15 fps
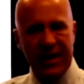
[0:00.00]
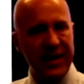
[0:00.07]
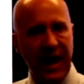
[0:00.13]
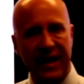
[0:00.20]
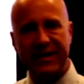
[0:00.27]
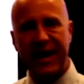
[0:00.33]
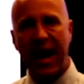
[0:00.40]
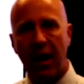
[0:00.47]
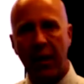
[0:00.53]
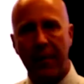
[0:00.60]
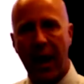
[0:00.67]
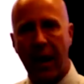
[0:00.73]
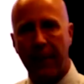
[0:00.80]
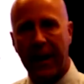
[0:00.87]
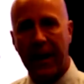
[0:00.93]
Hey, these guys
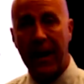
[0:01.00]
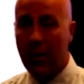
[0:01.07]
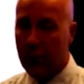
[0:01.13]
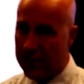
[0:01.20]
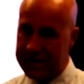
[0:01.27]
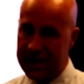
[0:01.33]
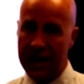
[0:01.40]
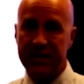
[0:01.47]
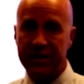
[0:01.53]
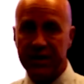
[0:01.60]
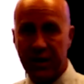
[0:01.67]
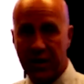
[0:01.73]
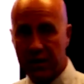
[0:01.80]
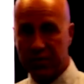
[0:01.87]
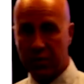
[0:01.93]
care about me.
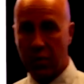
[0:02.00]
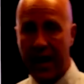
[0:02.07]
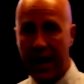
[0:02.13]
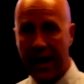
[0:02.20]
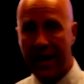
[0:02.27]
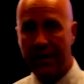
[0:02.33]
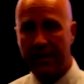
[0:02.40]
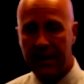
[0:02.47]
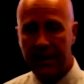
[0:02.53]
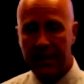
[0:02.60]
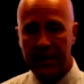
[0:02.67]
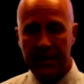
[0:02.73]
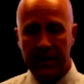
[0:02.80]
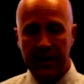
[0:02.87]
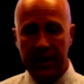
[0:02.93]
Retention goes way
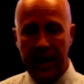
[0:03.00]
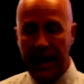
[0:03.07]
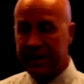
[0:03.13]
up.